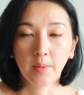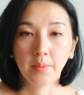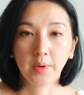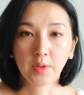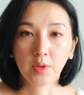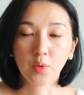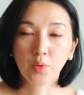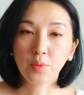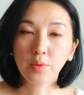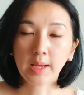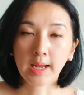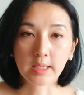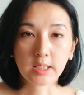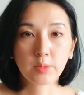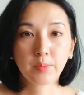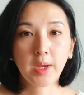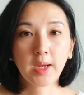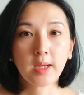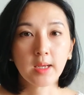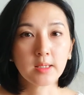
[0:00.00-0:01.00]
But don't
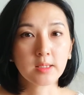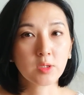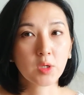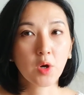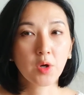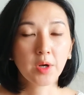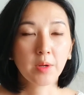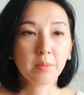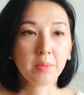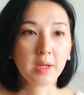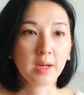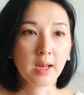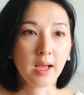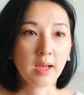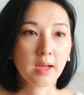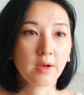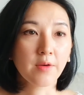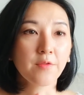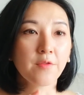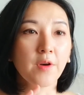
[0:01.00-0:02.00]
expect it's gonna be like
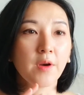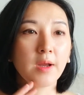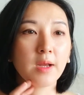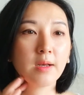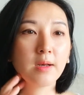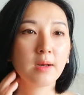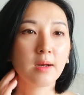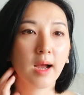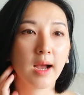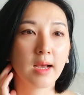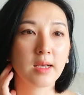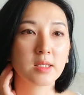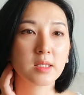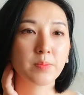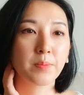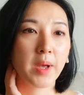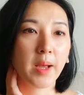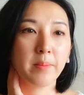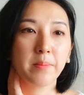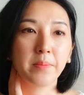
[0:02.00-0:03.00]
a very nice
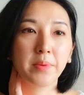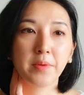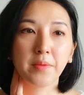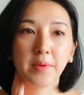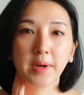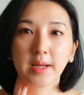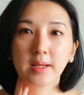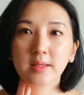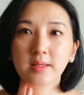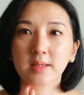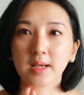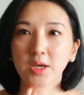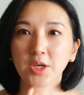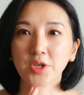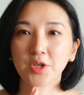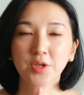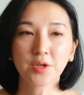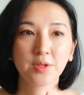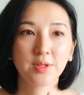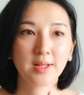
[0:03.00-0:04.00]
pampering
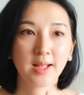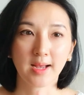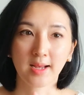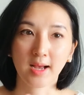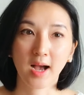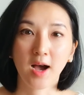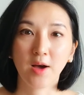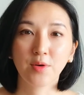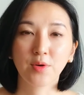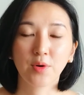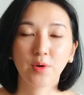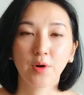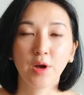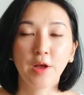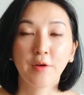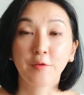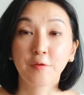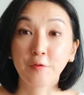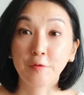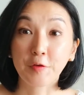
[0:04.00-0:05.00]
session, that kind of
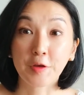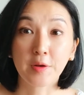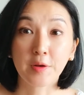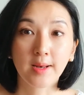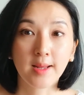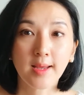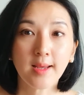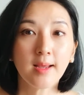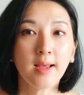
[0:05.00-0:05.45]
feeling.